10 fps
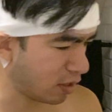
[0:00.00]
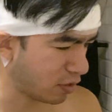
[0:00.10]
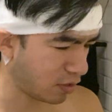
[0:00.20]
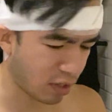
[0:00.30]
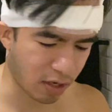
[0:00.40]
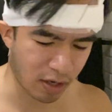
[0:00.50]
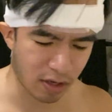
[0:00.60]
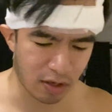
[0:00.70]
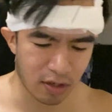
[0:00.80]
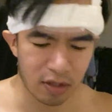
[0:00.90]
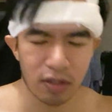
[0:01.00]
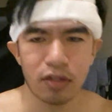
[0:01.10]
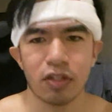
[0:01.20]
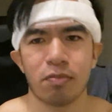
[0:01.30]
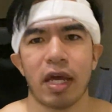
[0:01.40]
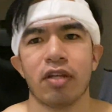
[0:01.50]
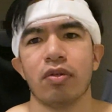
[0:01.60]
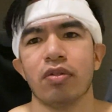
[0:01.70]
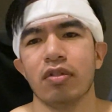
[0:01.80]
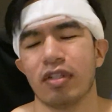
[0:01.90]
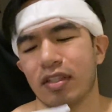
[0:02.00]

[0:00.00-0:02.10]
this manual.